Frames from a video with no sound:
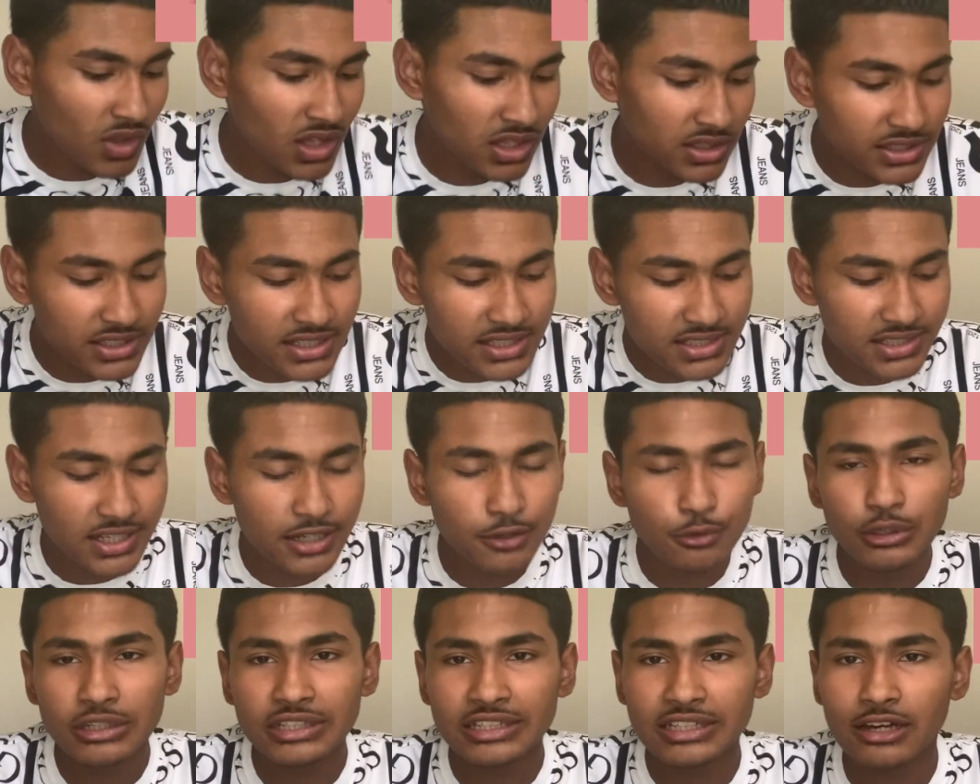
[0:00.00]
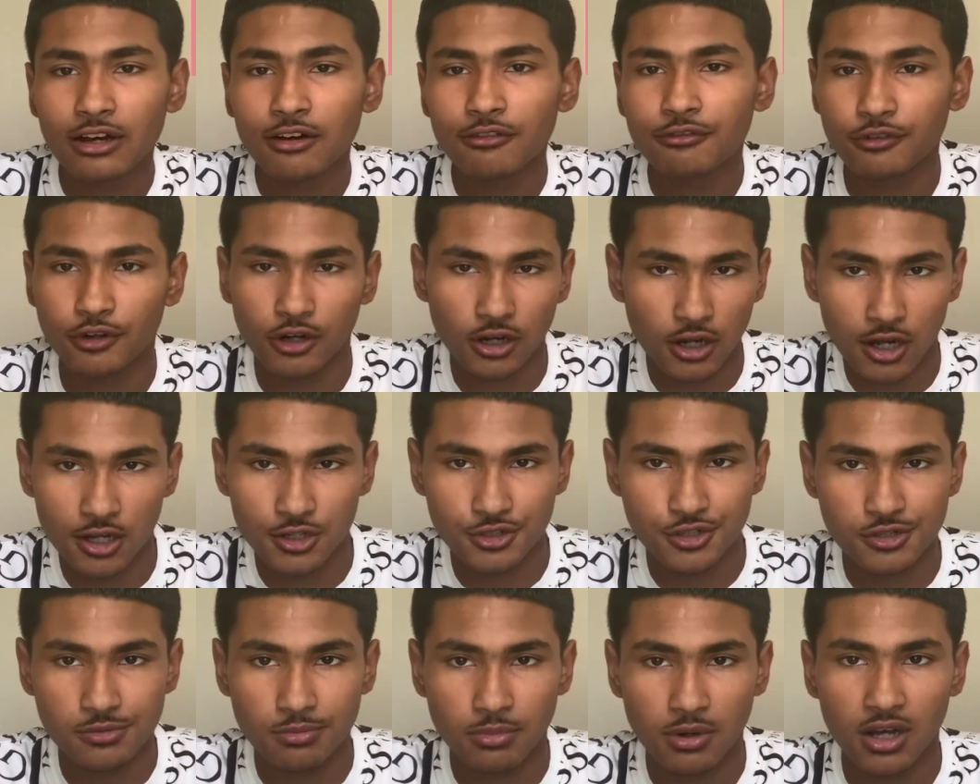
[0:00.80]
These did retail for
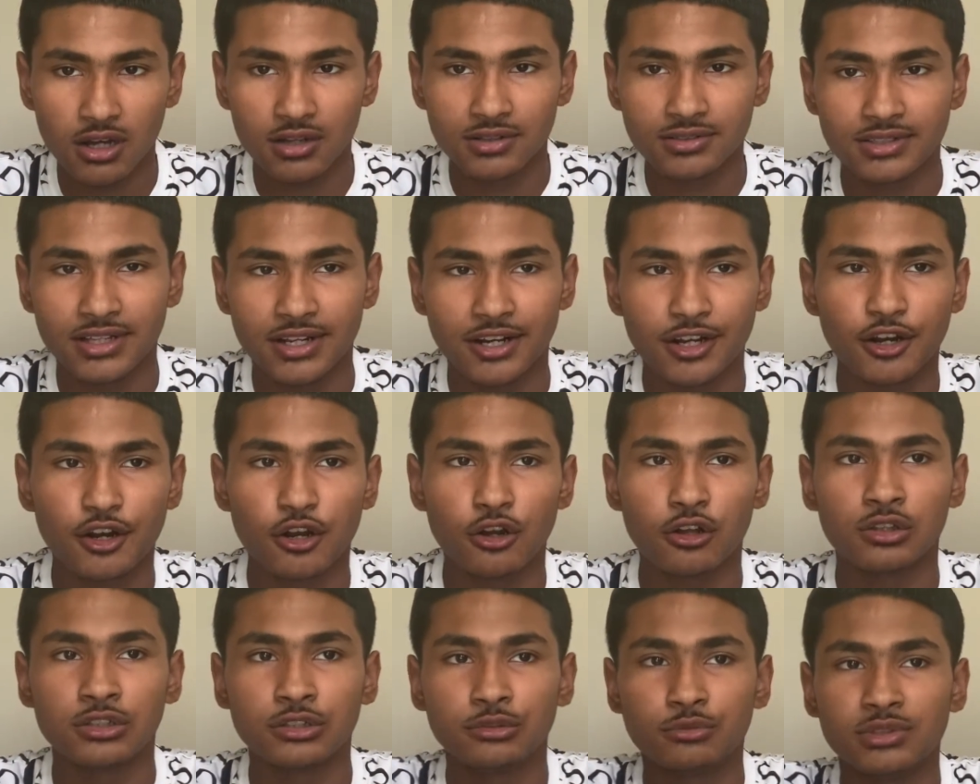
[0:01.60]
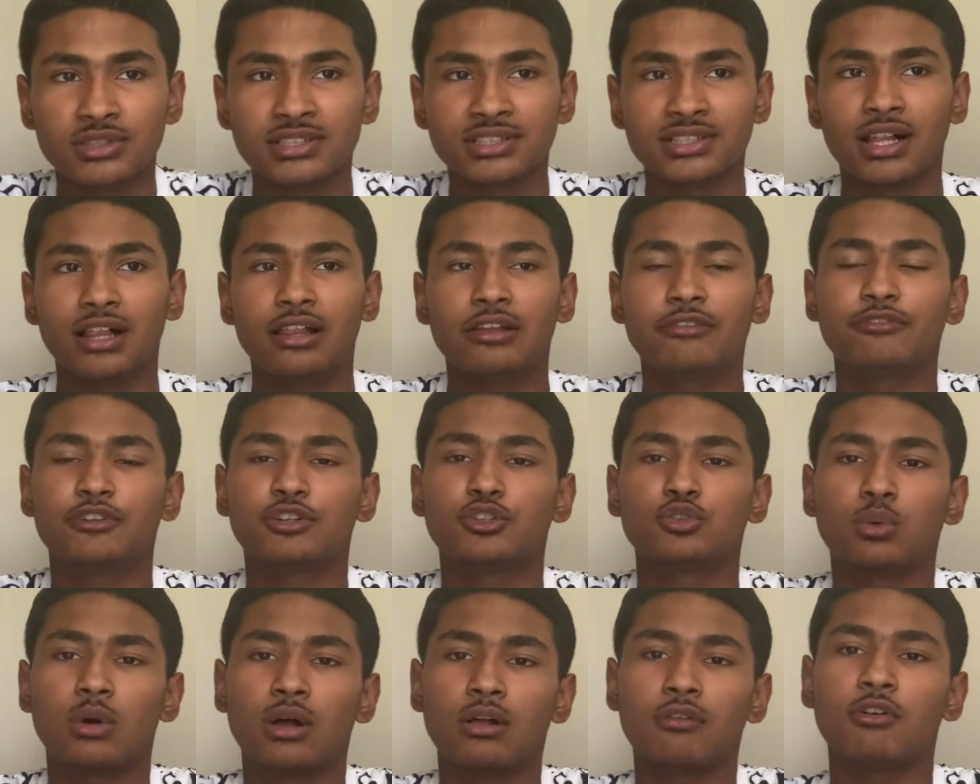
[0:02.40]
100 bucks and I'm currently reselling for
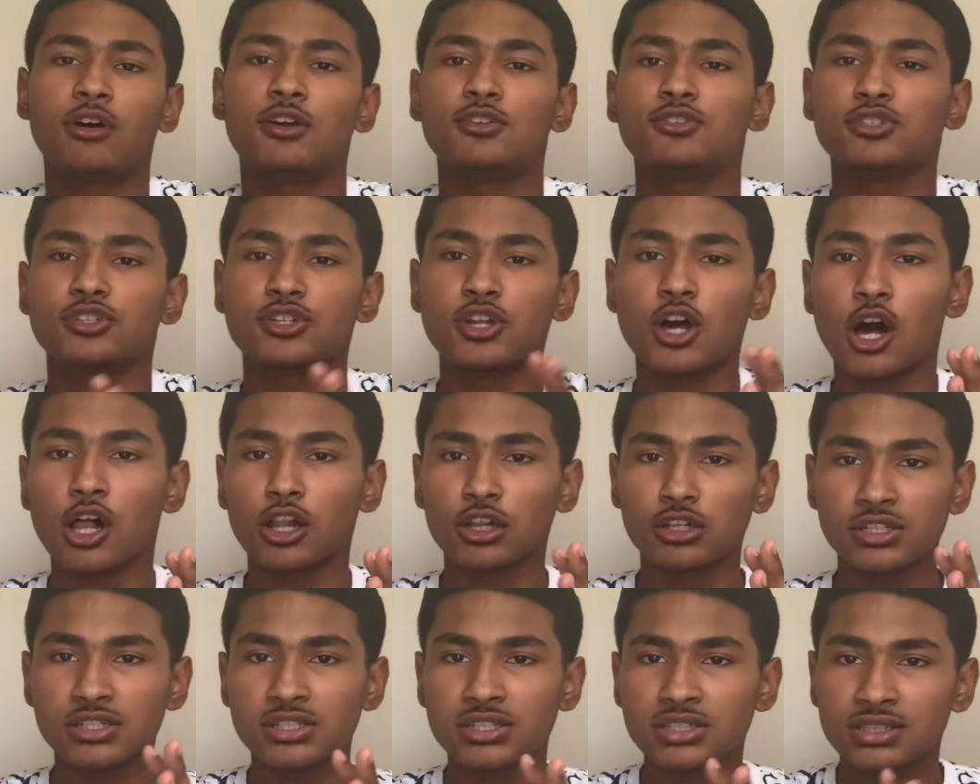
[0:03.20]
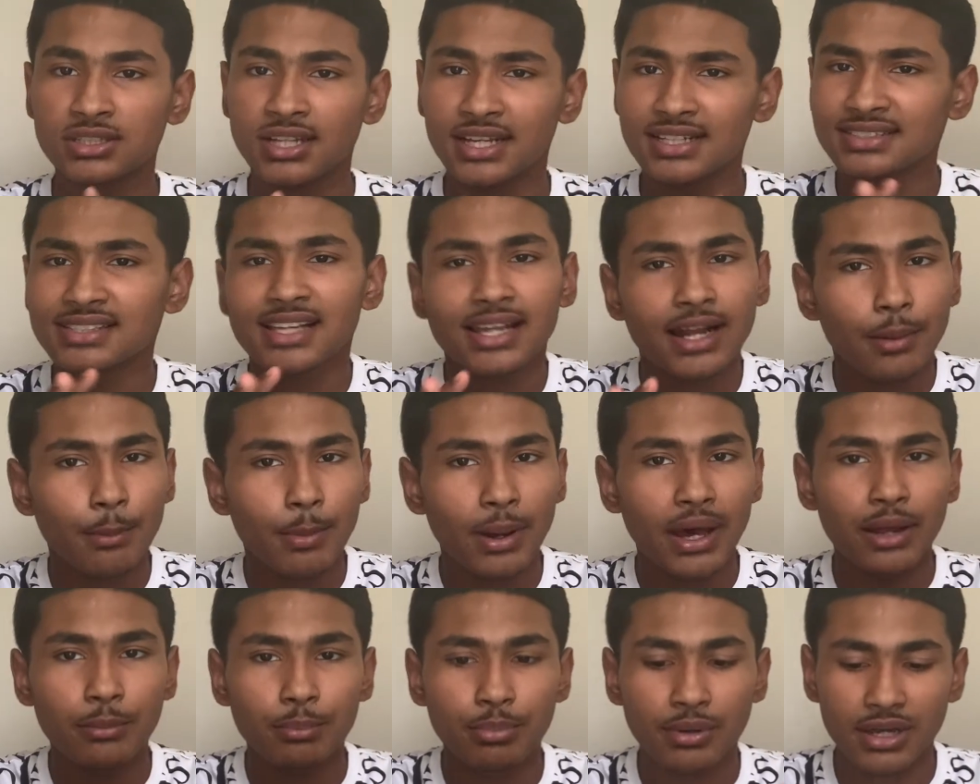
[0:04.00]
$1,200. That's not a
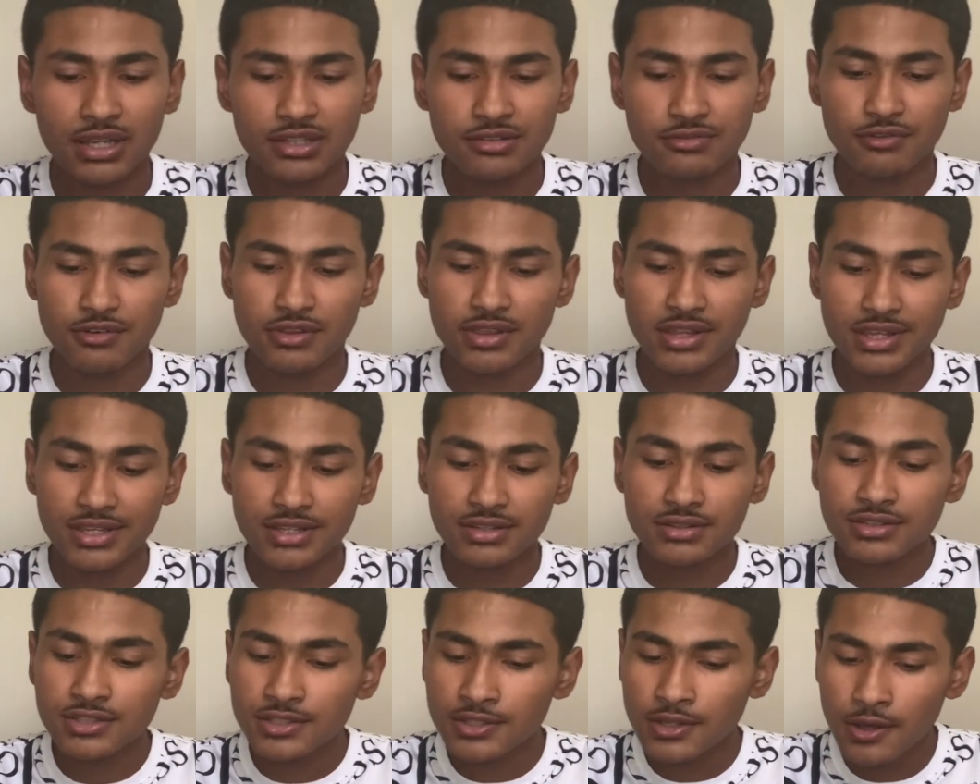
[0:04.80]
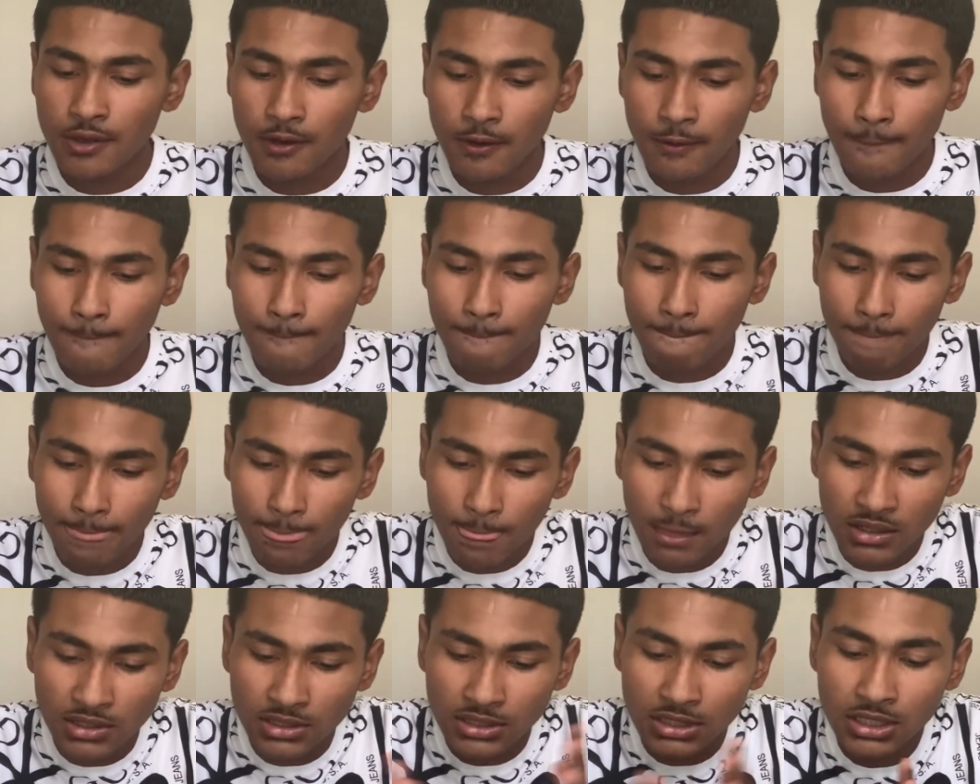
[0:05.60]
bad price for these.
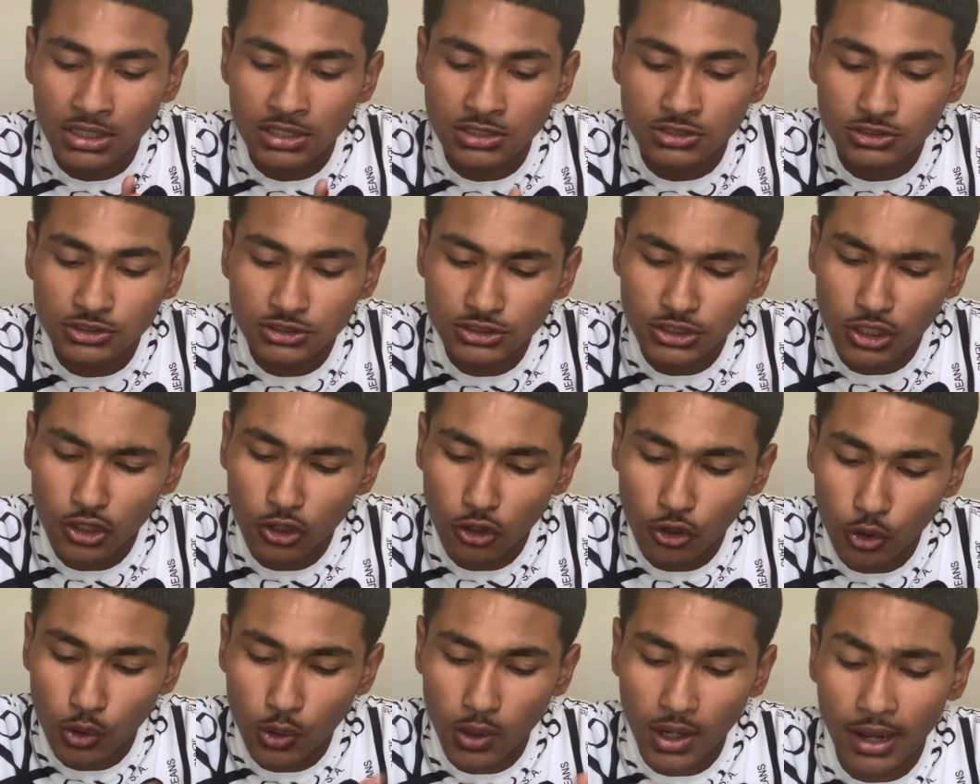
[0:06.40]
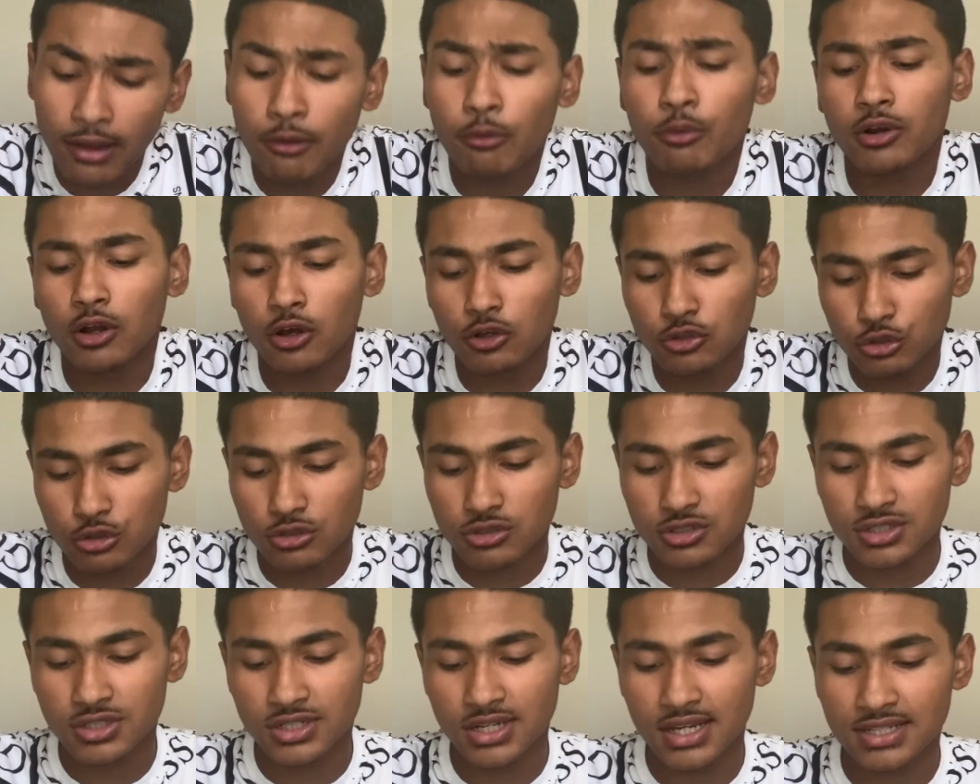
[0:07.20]
So I would also
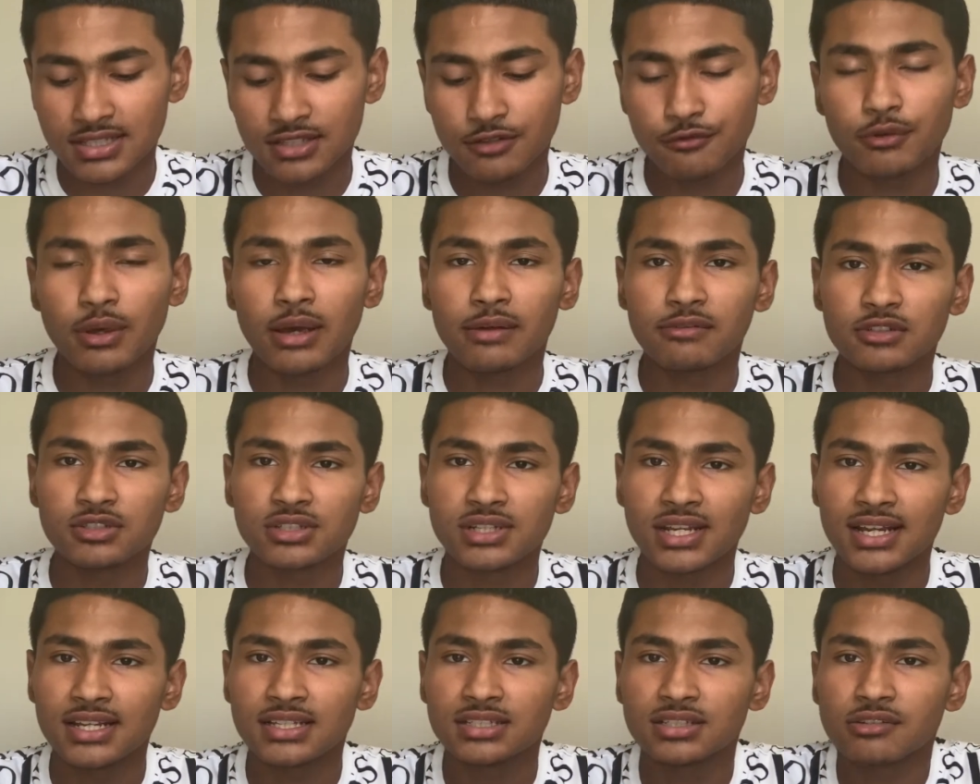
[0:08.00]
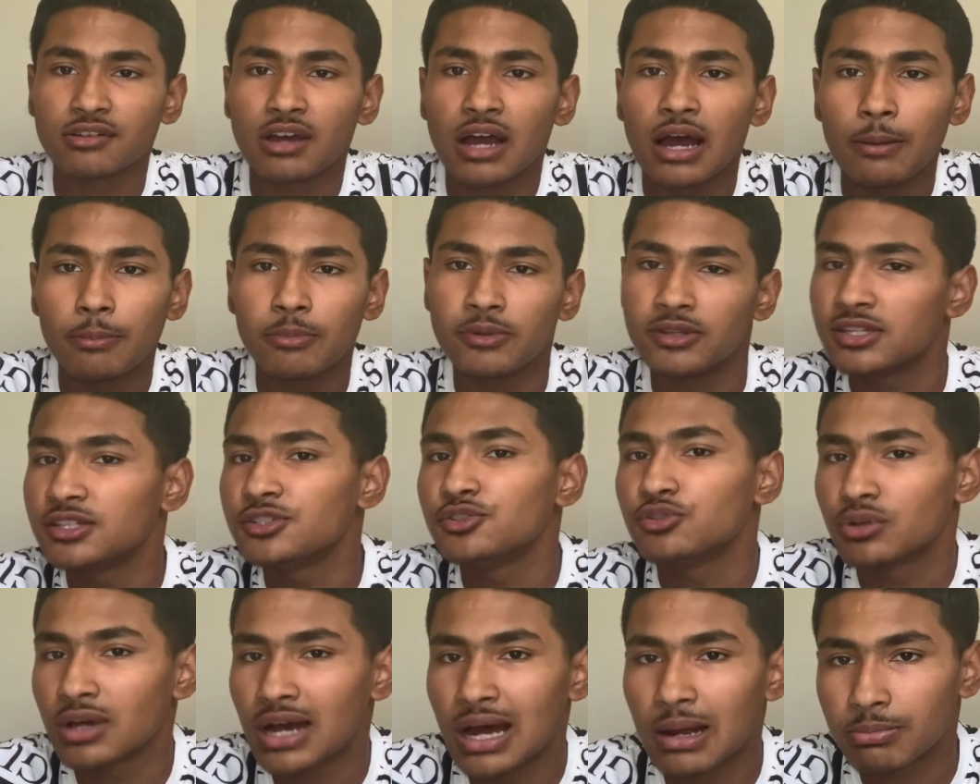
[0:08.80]
suggest if you have the chance of copying
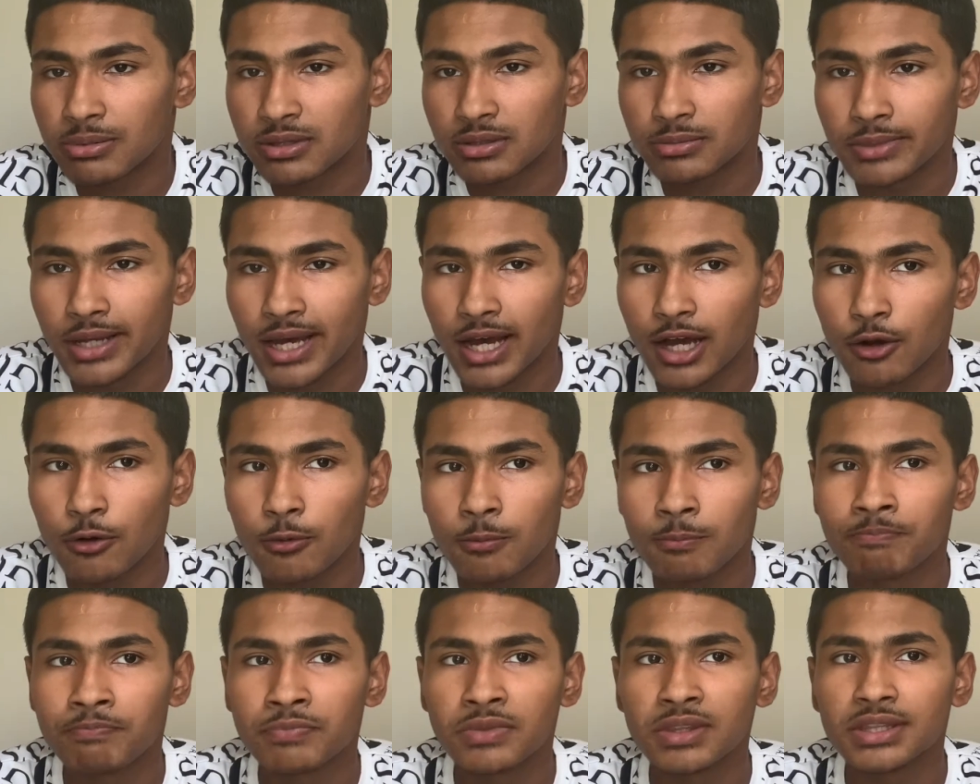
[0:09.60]
these, you cop them now.